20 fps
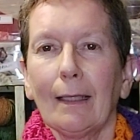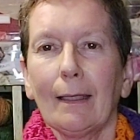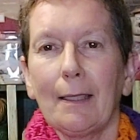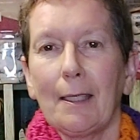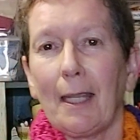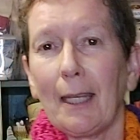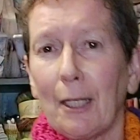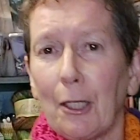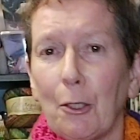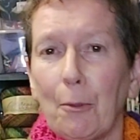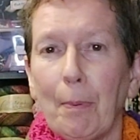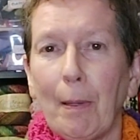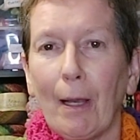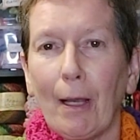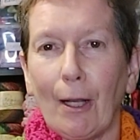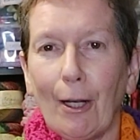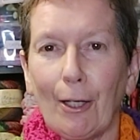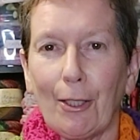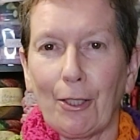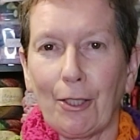The
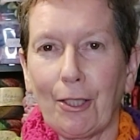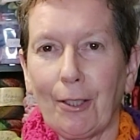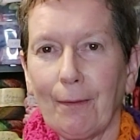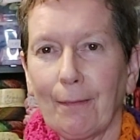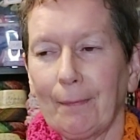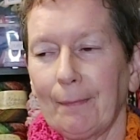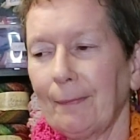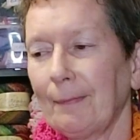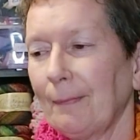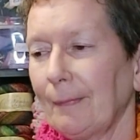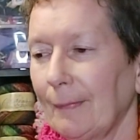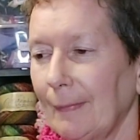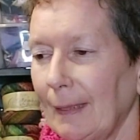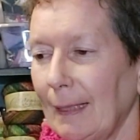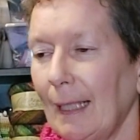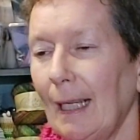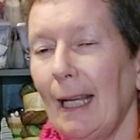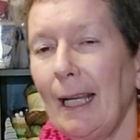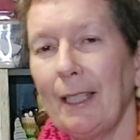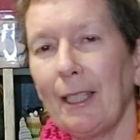découpage.
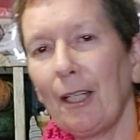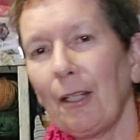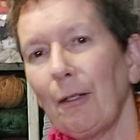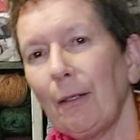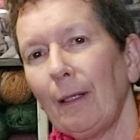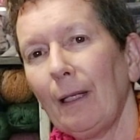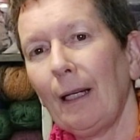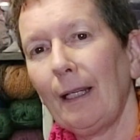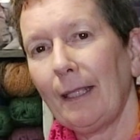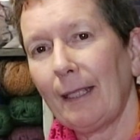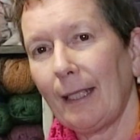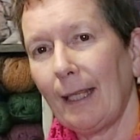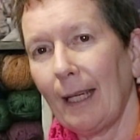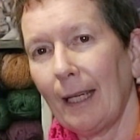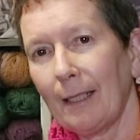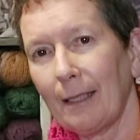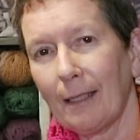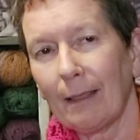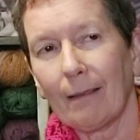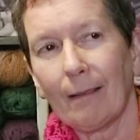I know I
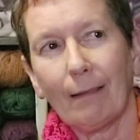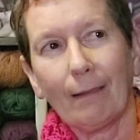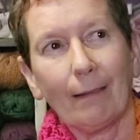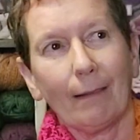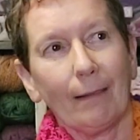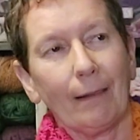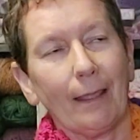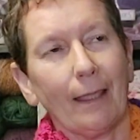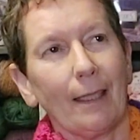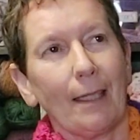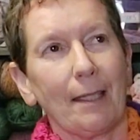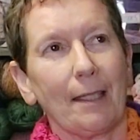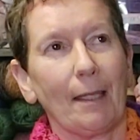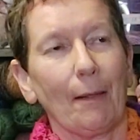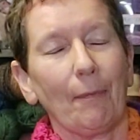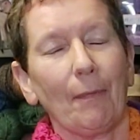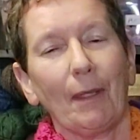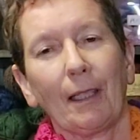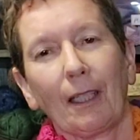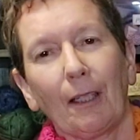said that it's
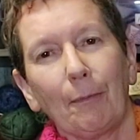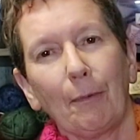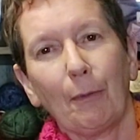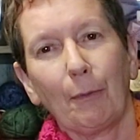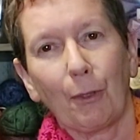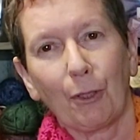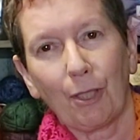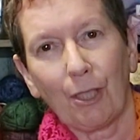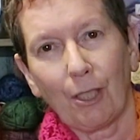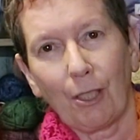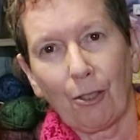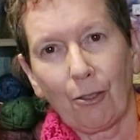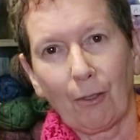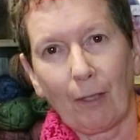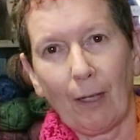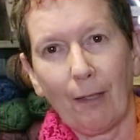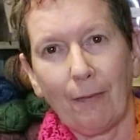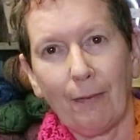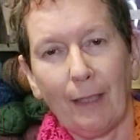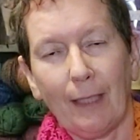something I've been wanting to
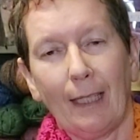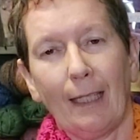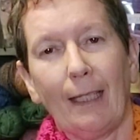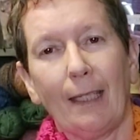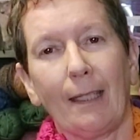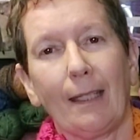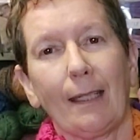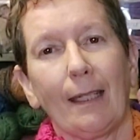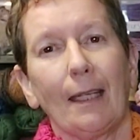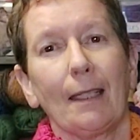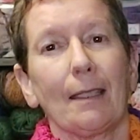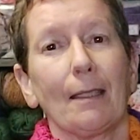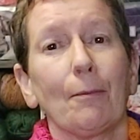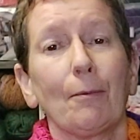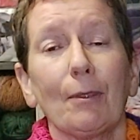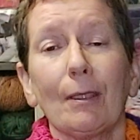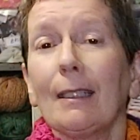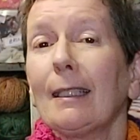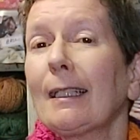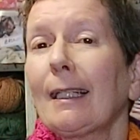try for years, and
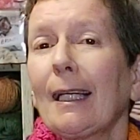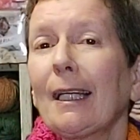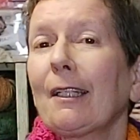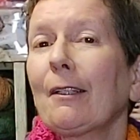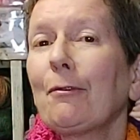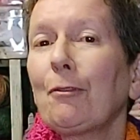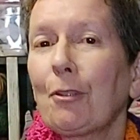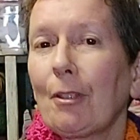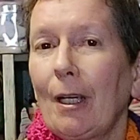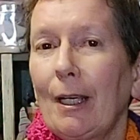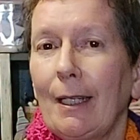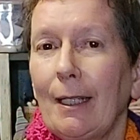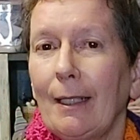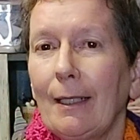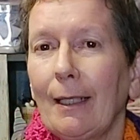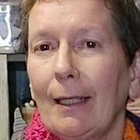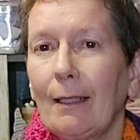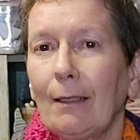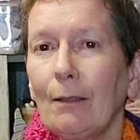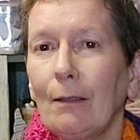I'm really glad I've tried
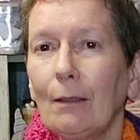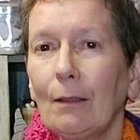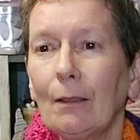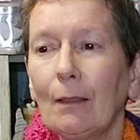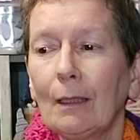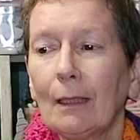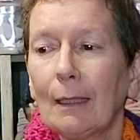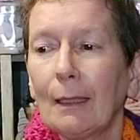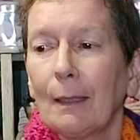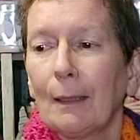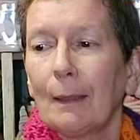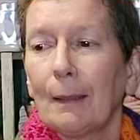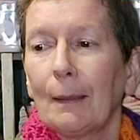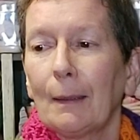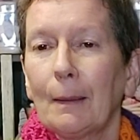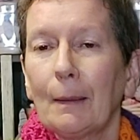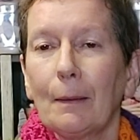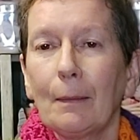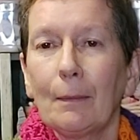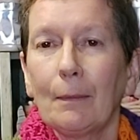it now.
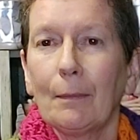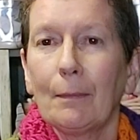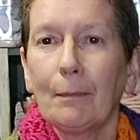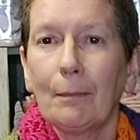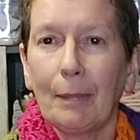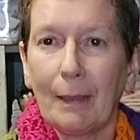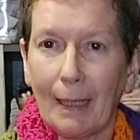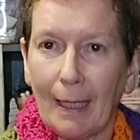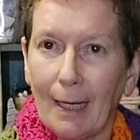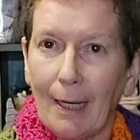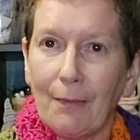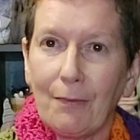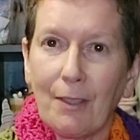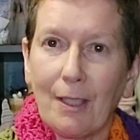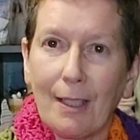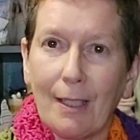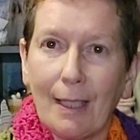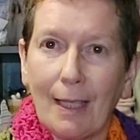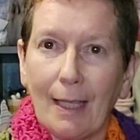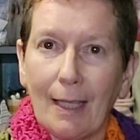But I have
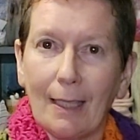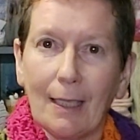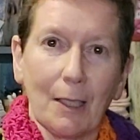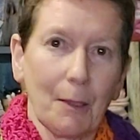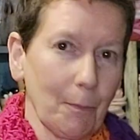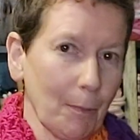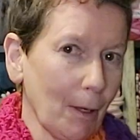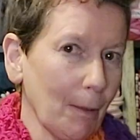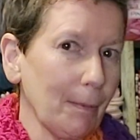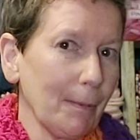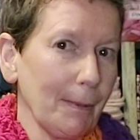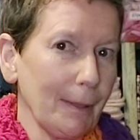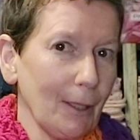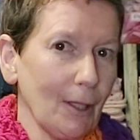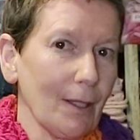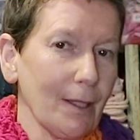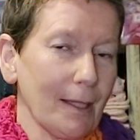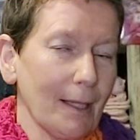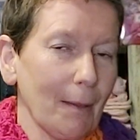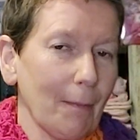to say it's probably
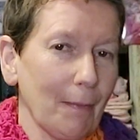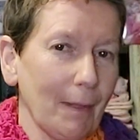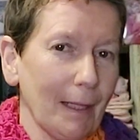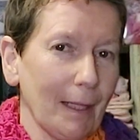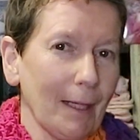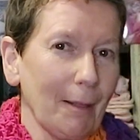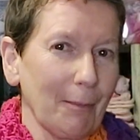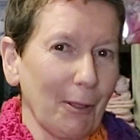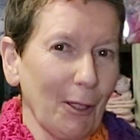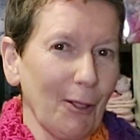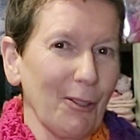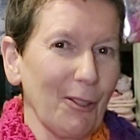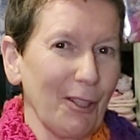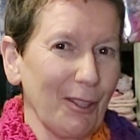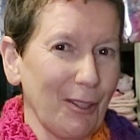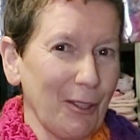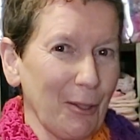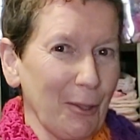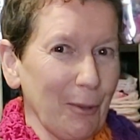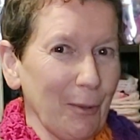not something I'm going
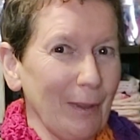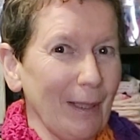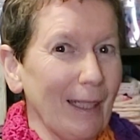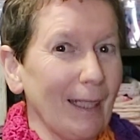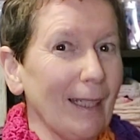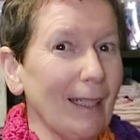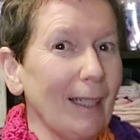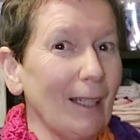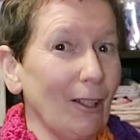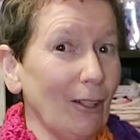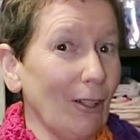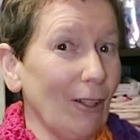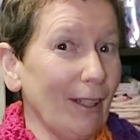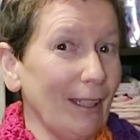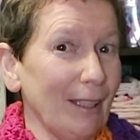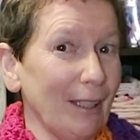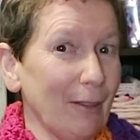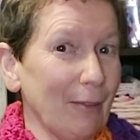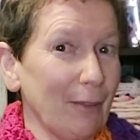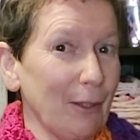to do a lot
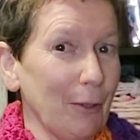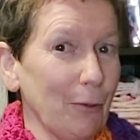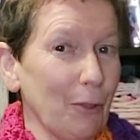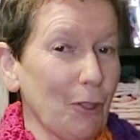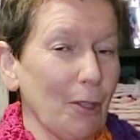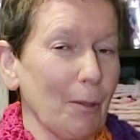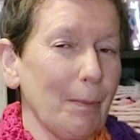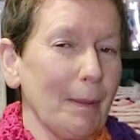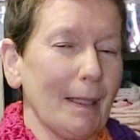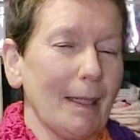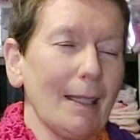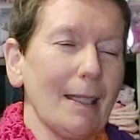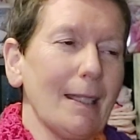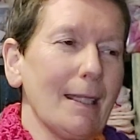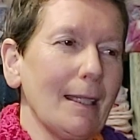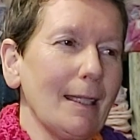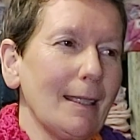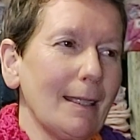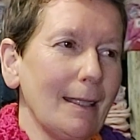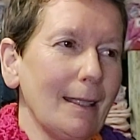in the future
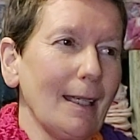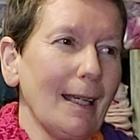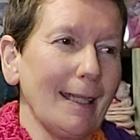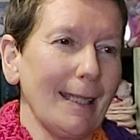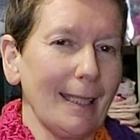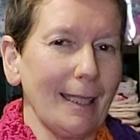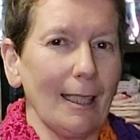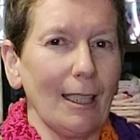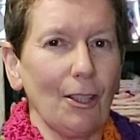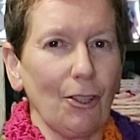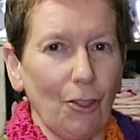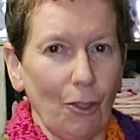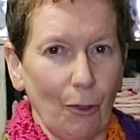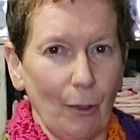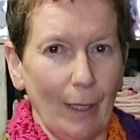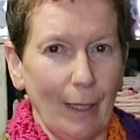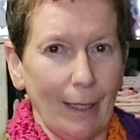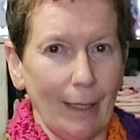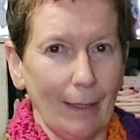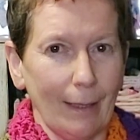because I didn't
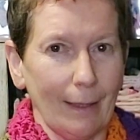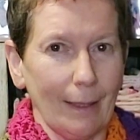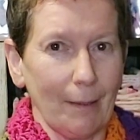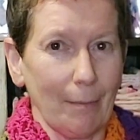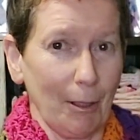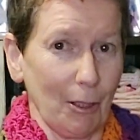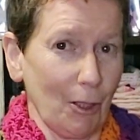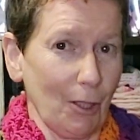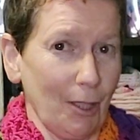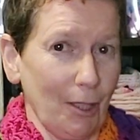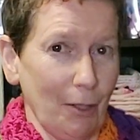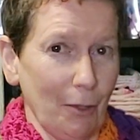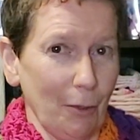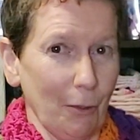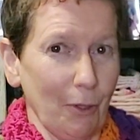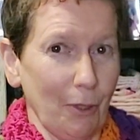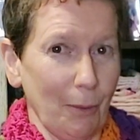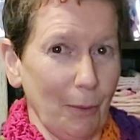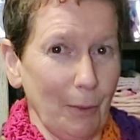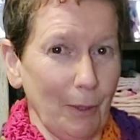enjoy it as much as I
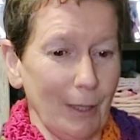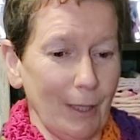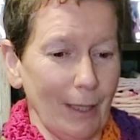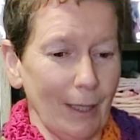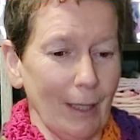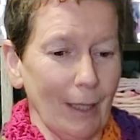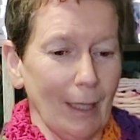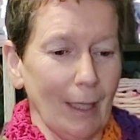thought I would.